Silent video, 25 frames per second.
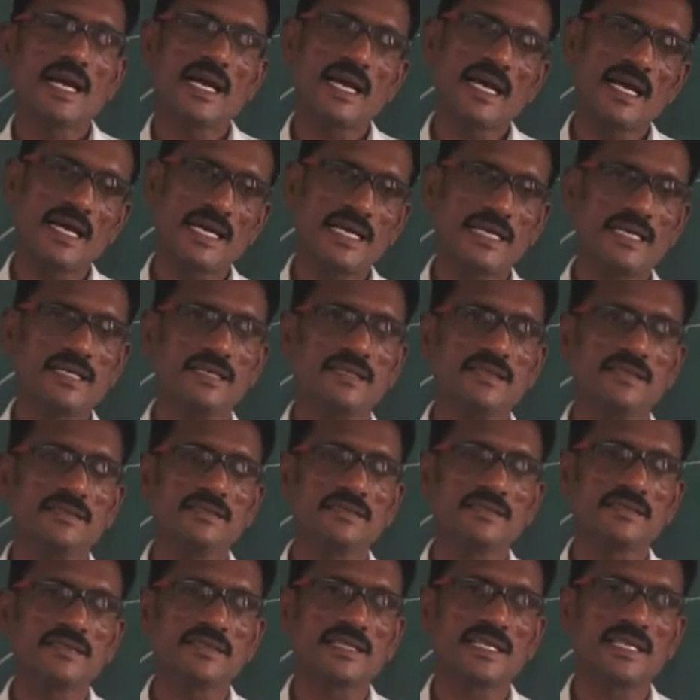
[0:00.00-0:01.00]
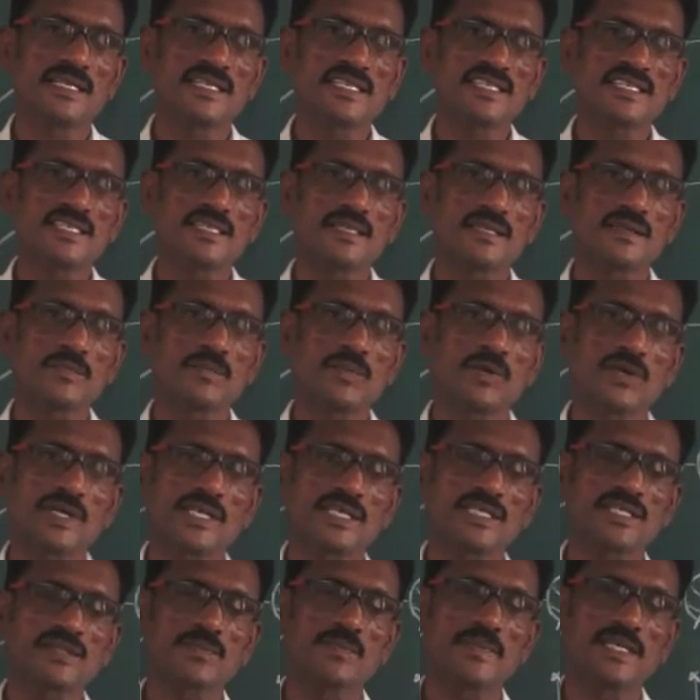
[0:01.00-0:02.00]
and celestial
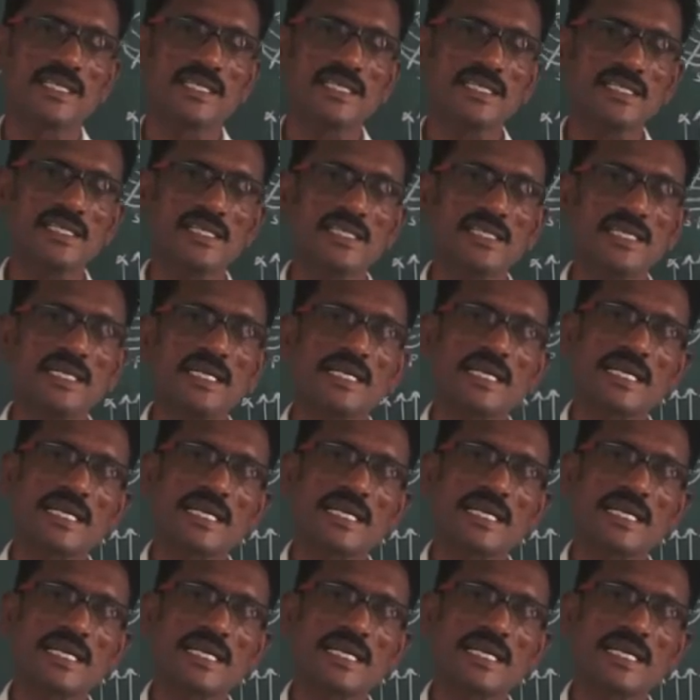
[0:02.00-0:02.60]
bodies means